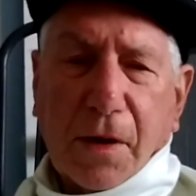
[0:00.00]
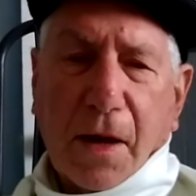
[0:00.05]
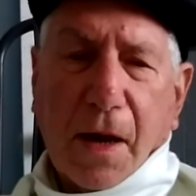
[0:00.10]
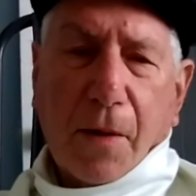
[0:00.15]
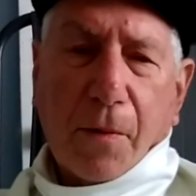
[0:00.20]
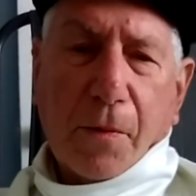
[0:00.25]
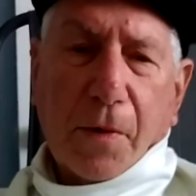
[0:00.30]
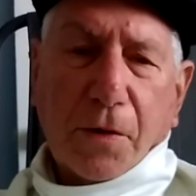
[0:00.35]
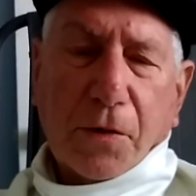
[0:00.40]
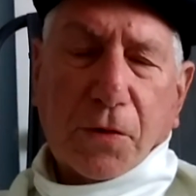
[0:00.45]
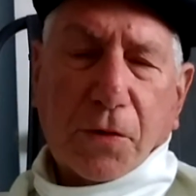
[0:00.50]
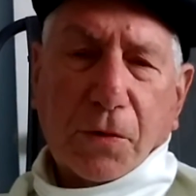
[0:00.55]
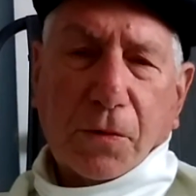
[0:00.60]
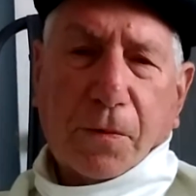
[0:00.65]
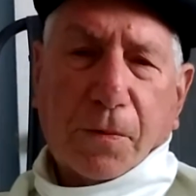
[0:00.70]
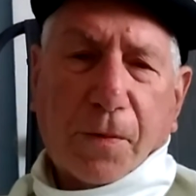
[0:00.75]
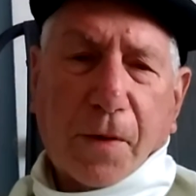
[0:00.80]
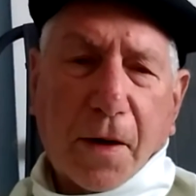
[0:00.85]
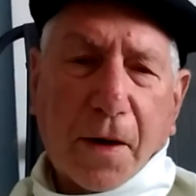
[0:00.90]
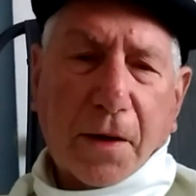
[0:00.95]
And once you
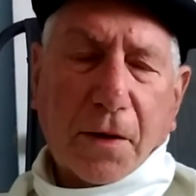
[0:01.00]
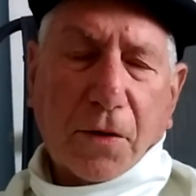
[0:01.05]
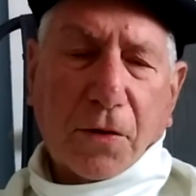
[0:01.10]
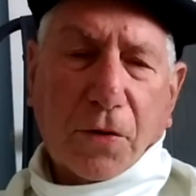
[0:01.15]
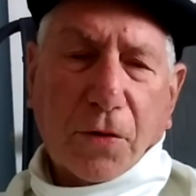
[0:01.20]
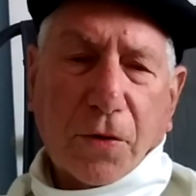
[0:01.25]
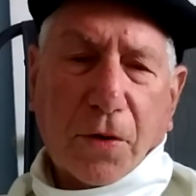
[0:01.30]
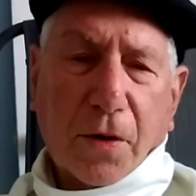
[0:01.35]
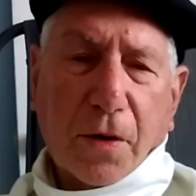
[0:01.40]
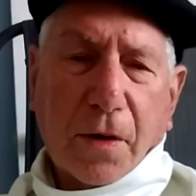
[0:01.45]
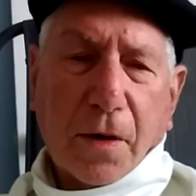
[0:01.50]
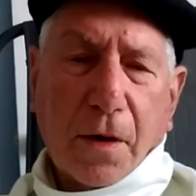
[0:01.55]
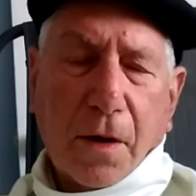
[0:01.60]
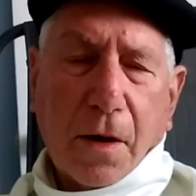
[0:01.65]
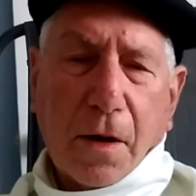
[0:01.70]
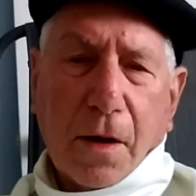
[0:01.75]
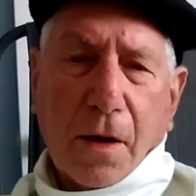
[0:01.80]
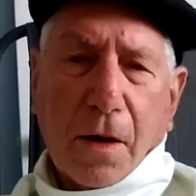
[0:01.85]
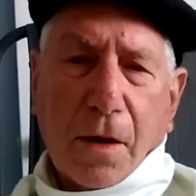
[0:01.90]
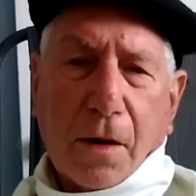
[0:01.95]
find your
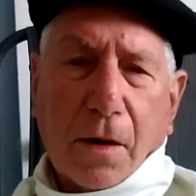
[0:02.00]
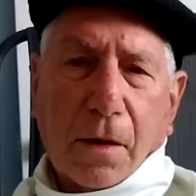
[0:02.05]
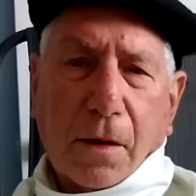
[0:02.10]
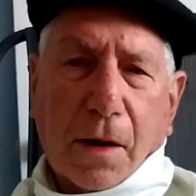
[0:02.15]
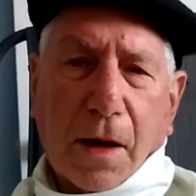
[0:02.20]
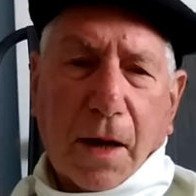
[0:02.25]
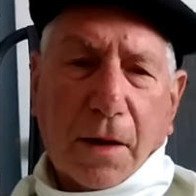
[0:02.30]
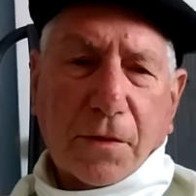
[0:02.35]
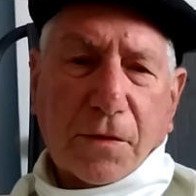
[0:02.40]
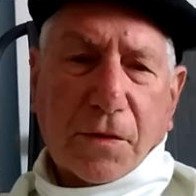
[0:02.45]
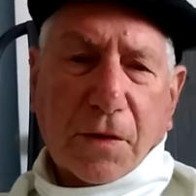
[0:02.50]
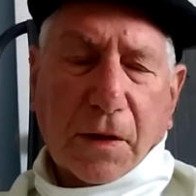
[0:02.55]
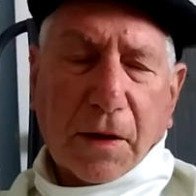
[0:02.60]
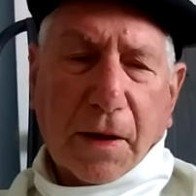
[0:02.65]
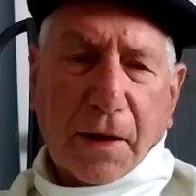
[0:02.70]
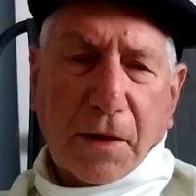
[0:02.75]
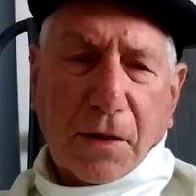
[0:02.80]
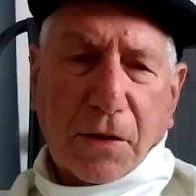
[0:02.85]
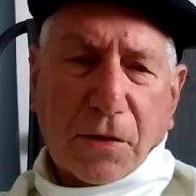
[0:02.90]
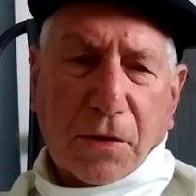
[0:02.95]

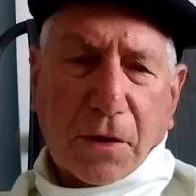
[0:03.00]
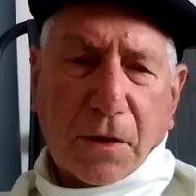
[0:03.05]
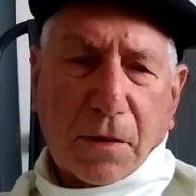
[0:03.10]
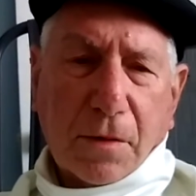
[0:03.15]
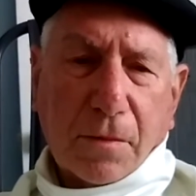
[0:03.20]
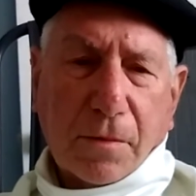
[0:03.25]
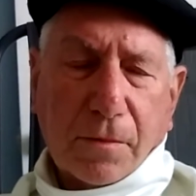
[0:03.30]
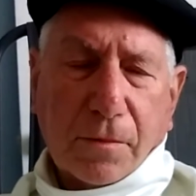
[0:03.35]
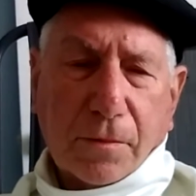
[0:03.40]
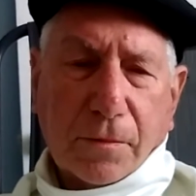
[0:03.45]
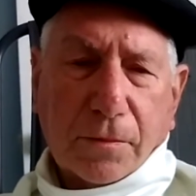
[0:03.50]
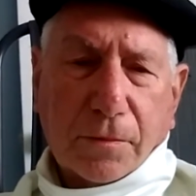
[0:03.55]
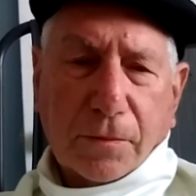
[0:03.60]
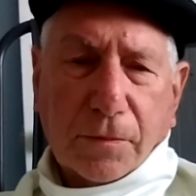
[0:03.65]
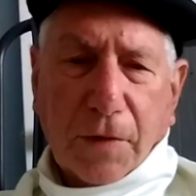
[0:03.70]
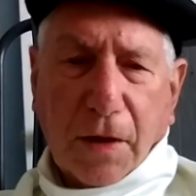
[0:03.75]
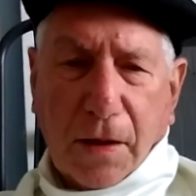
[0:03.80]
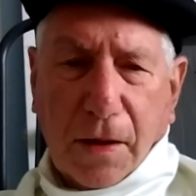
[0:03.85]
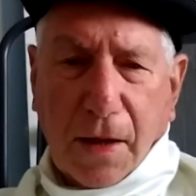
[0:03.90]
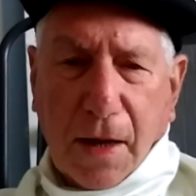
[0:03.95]
constellation
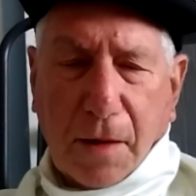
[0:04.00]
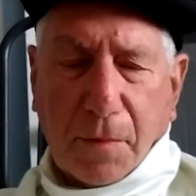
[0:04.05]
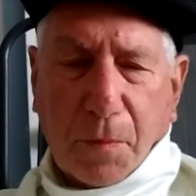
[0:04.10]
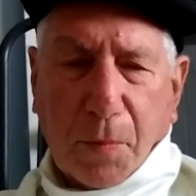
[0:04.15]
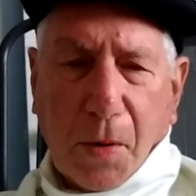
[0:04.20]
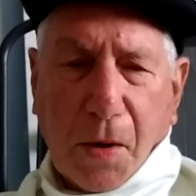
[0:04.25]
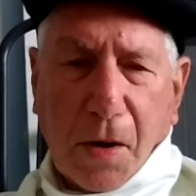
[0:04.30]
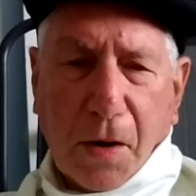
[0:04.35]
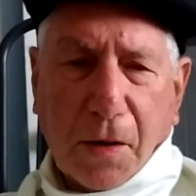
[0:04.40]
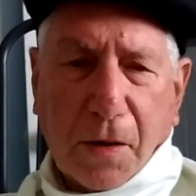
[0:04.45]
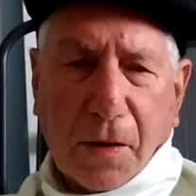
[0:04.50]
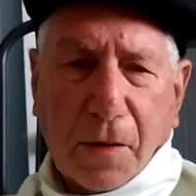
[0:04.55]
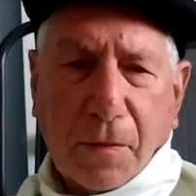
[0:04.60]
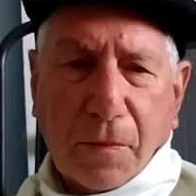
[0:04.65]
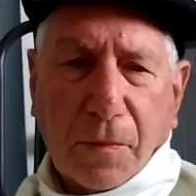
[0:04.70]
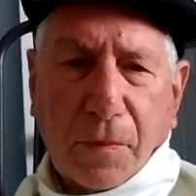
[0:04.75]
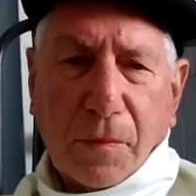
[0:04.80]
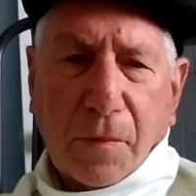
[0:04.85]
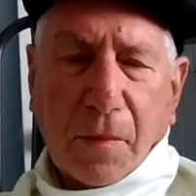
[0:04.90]
in that book,